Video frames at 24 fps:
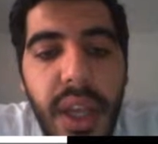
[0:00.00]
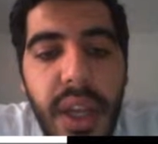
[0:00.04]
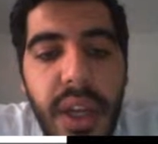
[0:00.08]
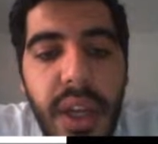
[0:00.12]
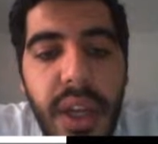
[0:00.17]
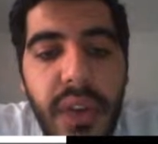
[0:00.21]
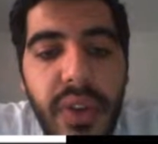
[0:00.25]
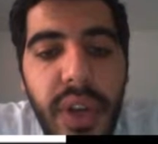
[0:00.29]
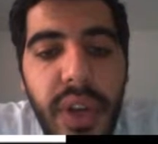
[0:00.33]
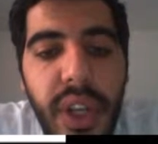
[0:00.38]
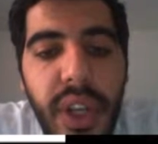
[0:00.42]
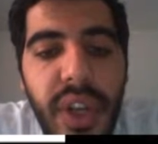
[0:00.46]

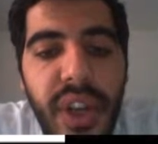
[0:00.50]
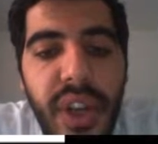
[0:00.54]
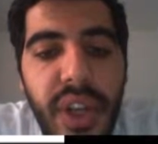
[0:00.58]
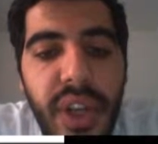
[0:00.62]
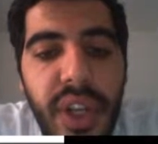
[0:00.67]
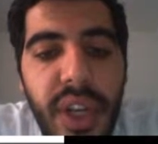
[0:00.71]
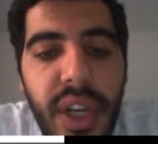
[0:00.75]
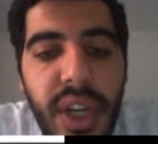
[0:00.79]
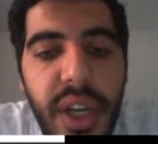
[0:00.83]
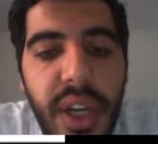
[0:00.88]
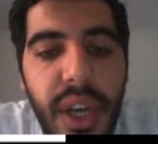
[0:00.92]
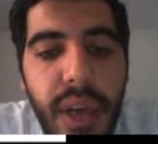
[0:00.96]

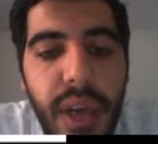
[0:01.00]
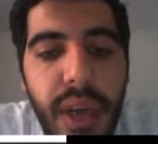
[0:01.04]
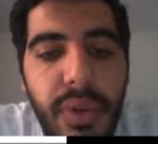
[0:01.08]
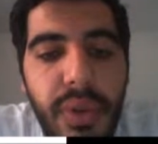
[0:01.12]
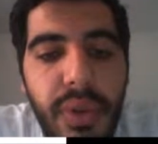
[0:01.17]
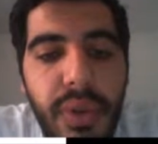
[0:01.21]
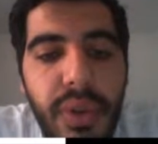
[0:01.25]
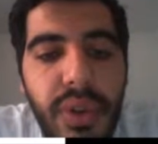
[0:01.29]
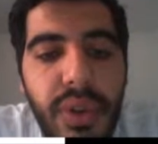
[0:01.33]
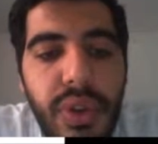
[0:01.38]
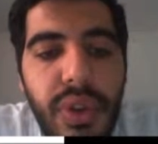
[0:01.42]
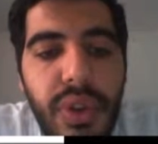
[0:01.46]
re-engineering
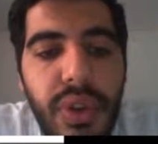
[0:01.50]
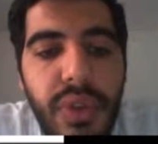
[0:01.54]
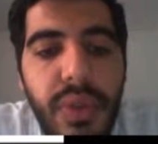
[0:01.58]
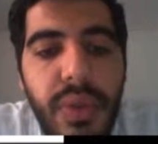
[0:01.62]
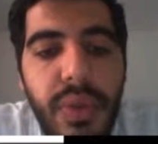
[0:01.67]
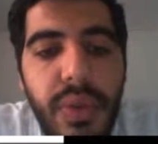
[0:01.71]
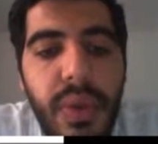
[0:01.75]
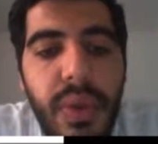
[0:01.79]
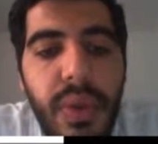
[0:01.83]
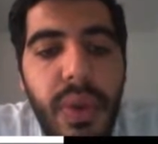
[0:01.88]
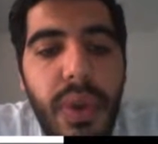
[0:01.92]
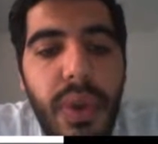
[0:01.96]
approach
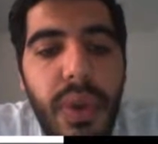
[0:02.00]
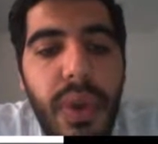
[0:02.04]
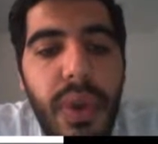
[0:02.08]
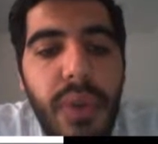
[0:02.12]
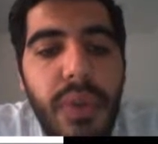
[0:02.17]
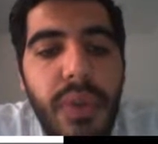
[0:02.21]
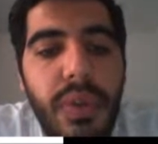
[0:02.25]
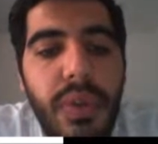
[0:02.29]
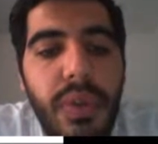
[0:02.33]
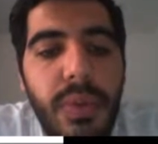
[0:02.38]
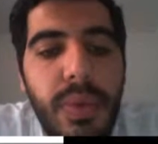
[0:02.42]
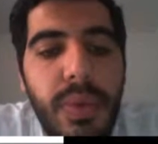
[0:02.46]

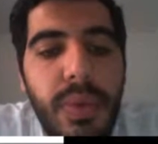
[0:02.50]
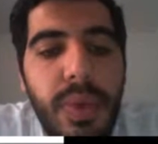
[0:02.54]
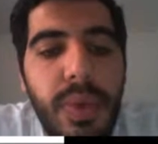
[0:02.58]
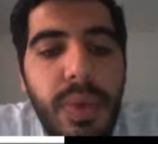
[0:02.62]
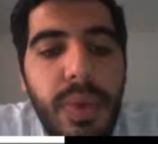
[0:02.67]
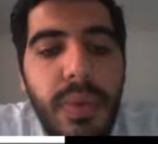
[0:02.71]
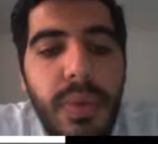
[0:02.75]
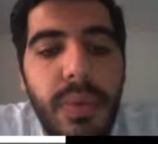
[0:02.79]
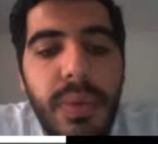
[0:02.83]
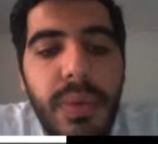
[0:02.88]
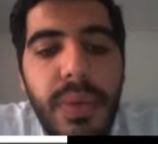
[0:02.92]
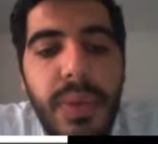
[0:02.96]
would be
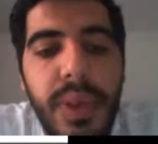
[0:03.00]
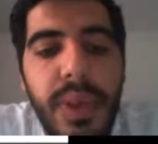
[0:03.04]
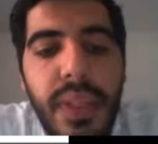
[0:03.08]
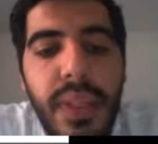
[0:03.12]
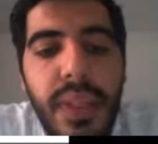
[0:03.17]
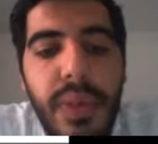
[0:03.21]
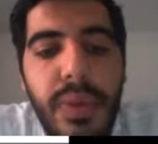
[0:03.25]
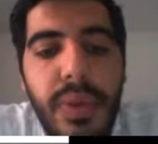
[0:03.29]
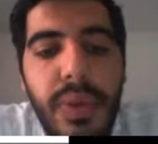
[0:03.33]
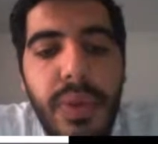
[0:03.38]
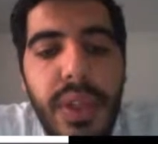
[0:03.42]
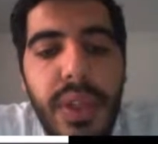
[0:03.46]
business
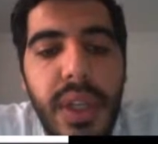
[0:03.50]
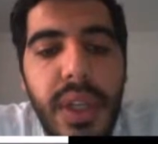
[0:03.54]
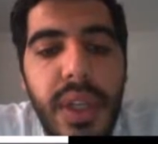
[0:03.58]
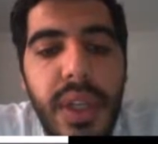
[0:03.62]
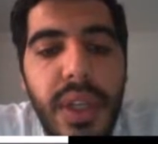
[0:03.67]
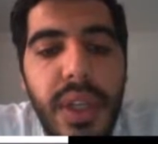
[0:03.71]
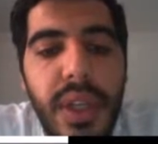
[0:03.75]
process